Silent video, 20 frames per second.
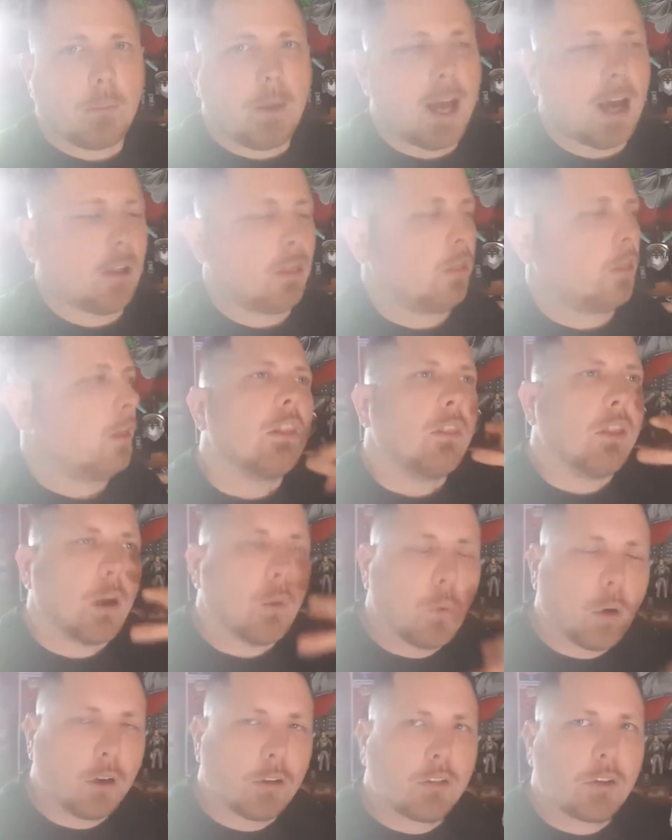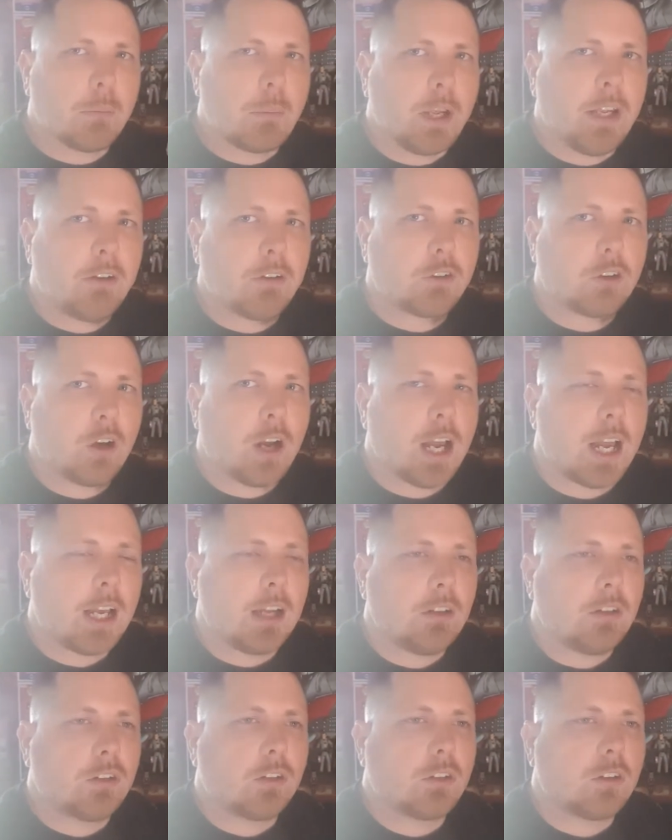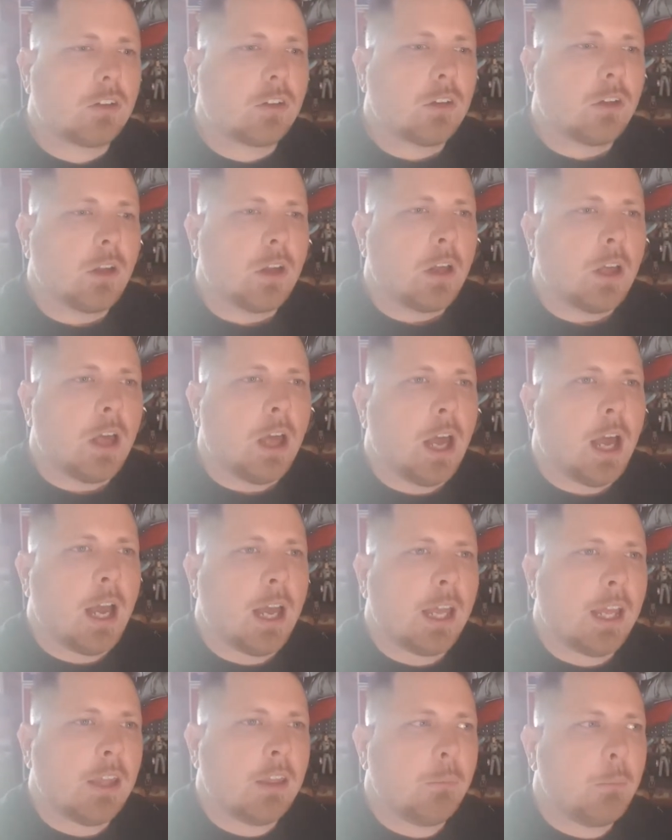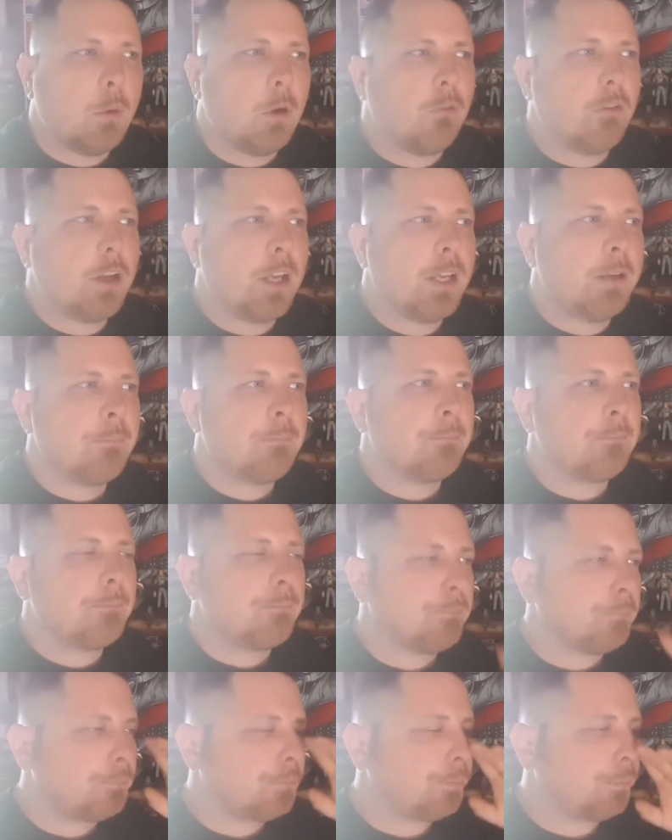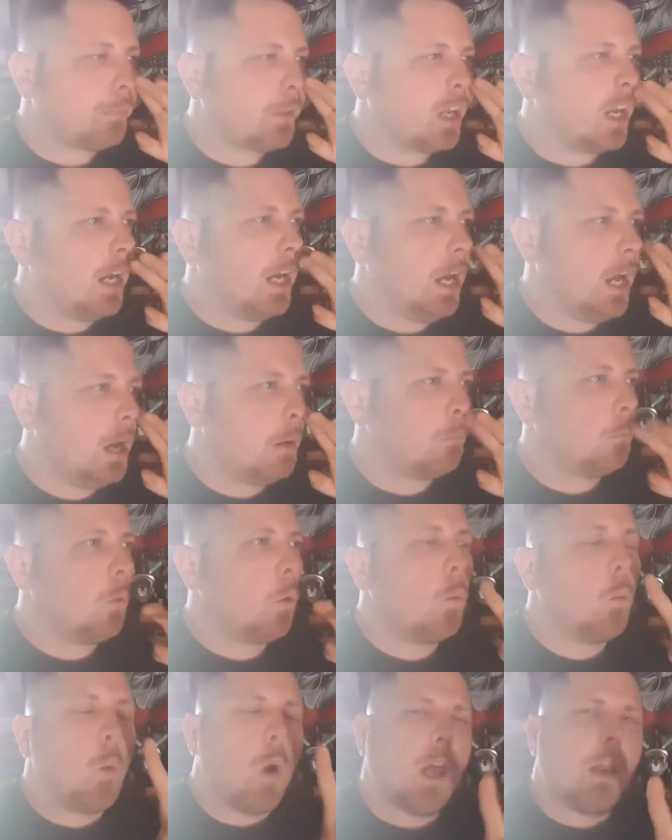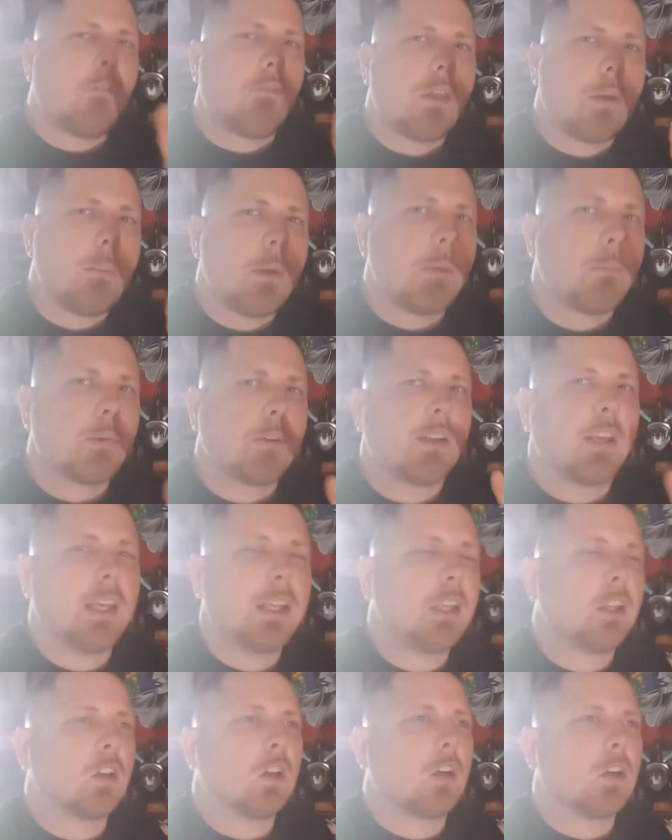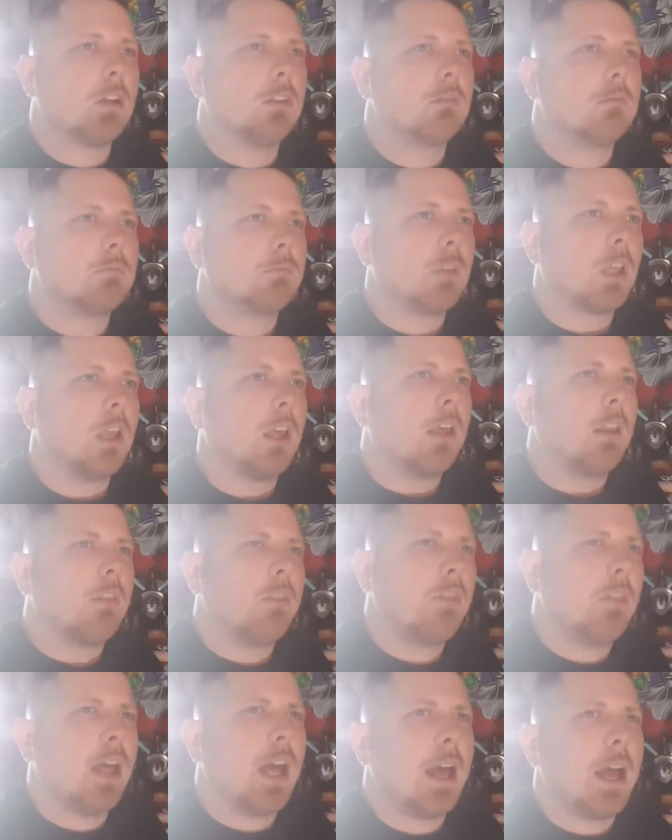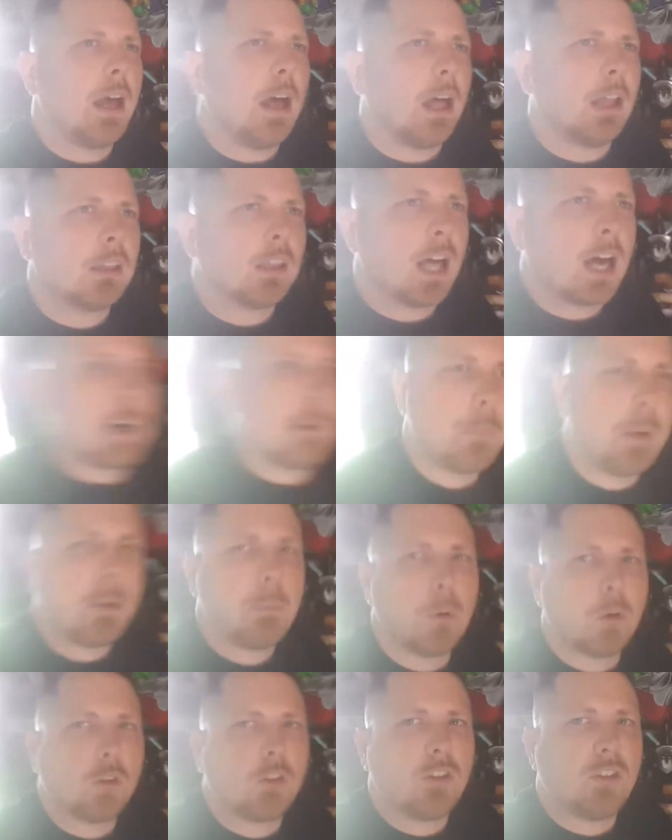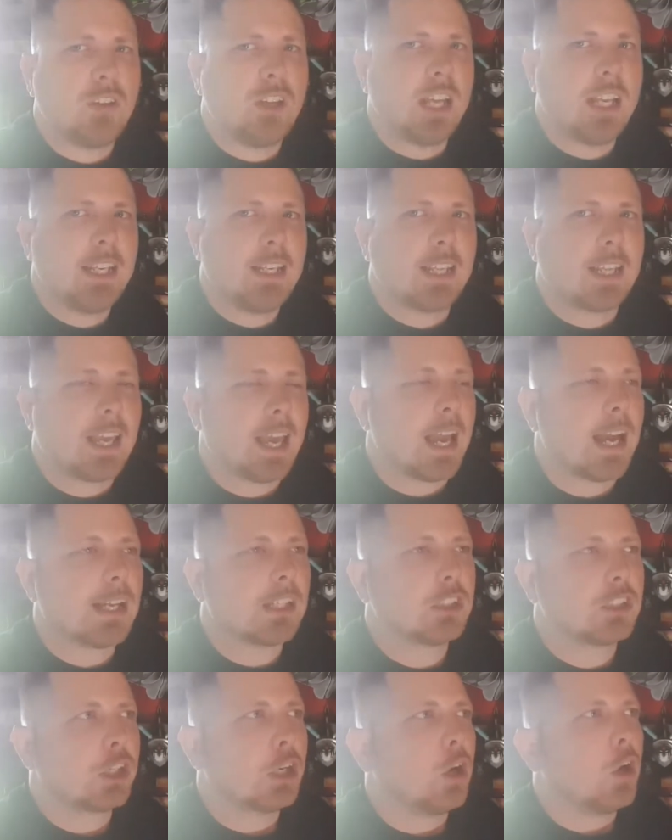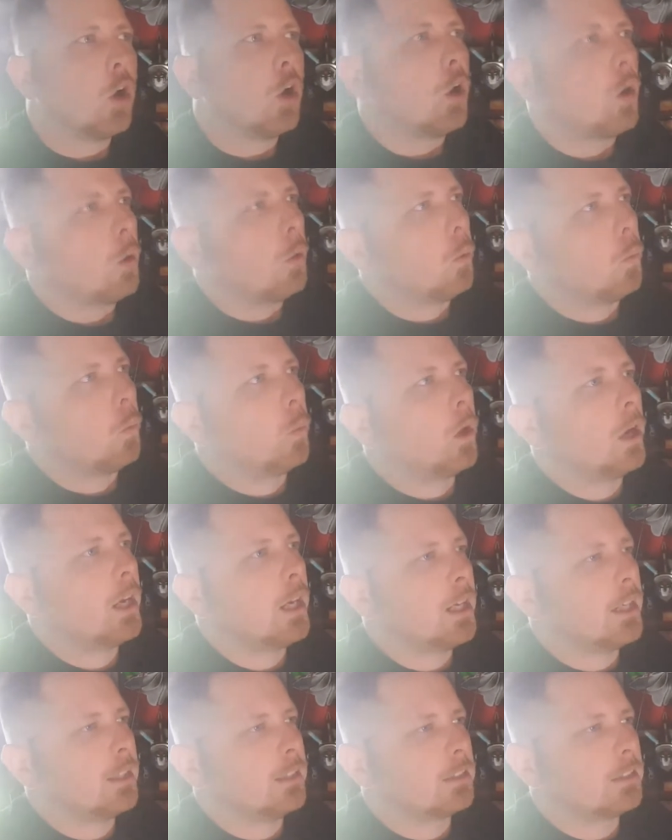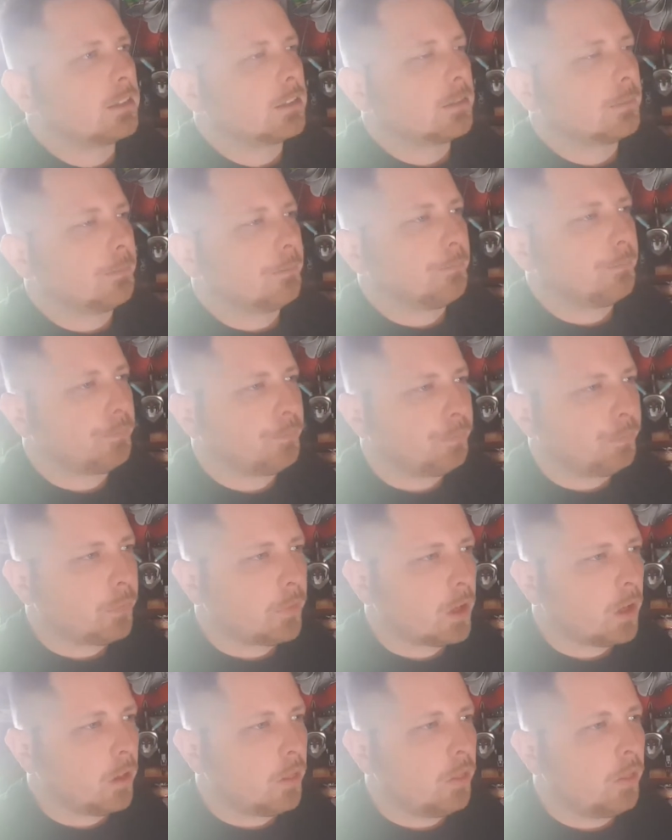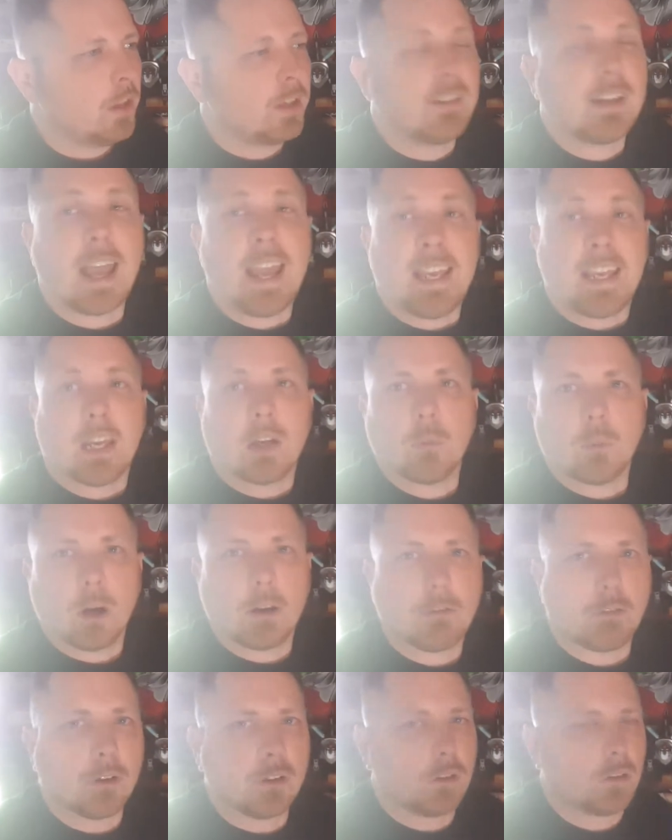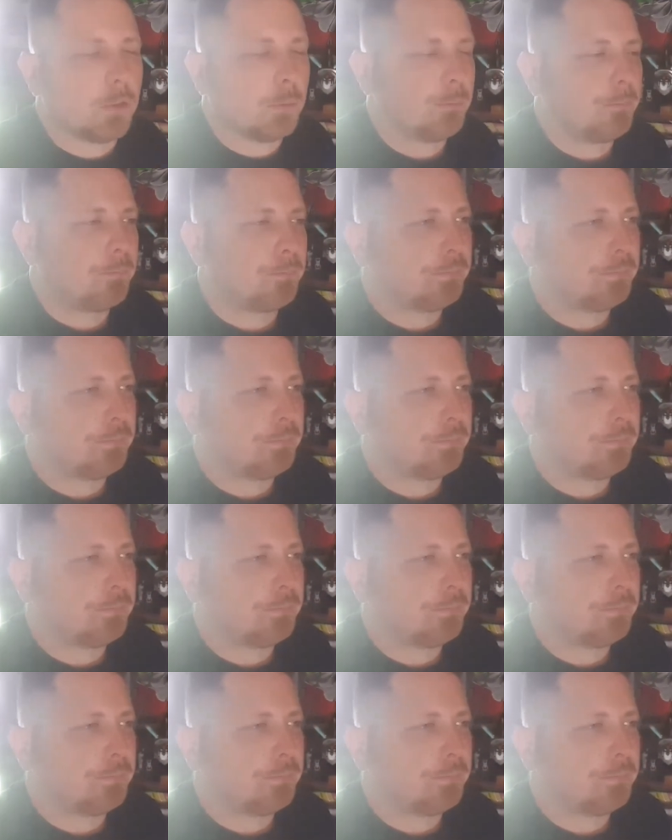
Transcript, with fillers: the Mouth. There were some Easter eggs uh, in the movie. Um, one of them in particular that a lot of people didn't catch was the Taken reference.